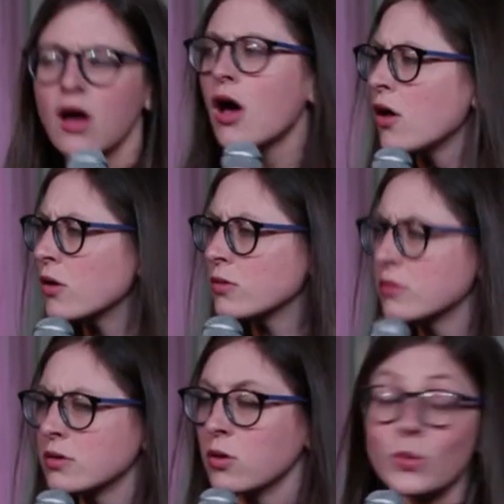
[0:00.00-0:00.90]
"Oh,
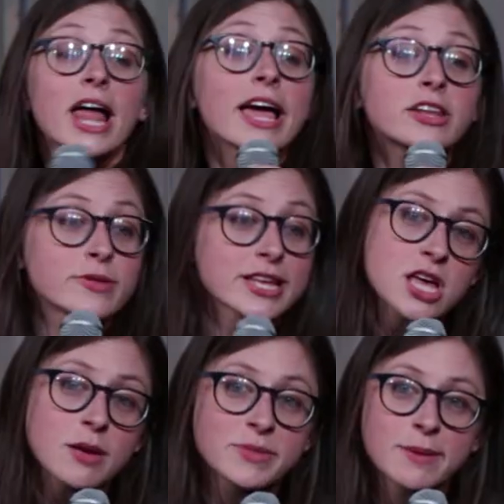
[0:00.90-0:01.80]
well, I do. That's
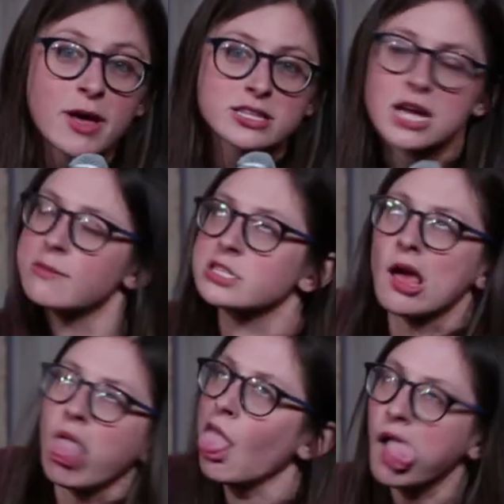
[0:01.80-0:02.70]
all I'm thinking about all the time." It's like, all